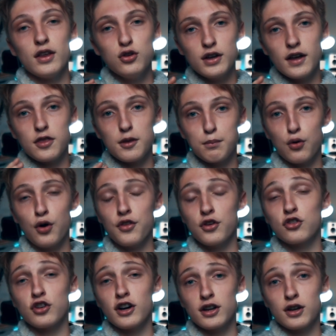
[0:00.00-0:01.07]
you get the point that
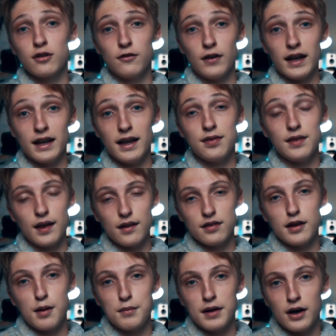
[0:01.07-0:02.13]
you're trying to convey in that
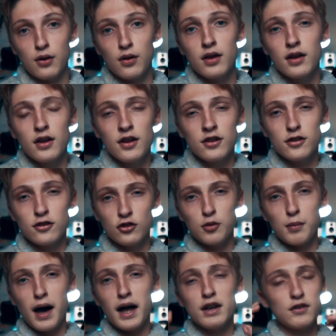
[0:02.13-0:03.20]
thumbnail. So
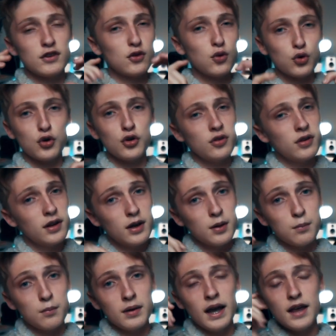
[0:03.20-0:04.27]
zoom out, and if it's all good,
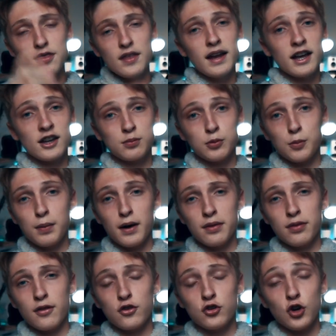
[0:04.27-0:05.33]
hit that export
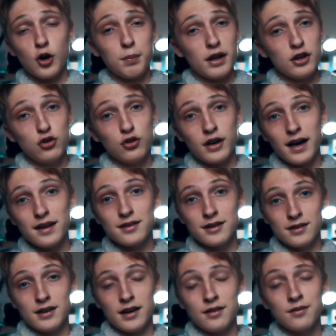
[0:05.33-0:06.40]
button at the top and you guys are
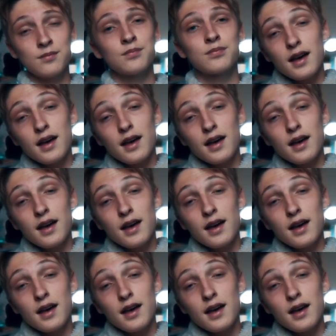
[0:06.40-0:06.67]
done.